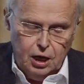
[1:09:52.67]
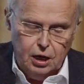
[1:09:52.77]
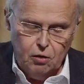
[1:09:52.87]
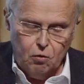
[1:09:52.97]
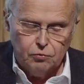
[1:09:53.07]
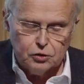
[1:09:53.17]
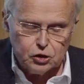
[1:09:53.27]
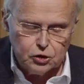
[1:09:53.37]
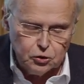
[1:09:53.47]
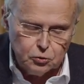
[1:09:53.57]
of the
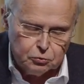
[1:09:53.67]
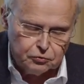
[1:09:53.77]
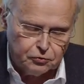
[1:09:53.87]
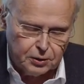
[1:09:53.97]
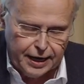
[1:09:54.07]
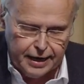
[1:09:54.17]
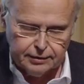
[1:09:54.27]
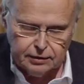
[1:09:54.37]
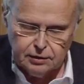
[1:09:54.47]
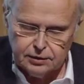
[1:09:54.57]
soot from
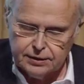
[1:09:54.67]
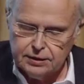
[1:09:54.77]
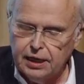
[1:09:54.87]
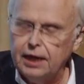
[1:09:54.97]
candles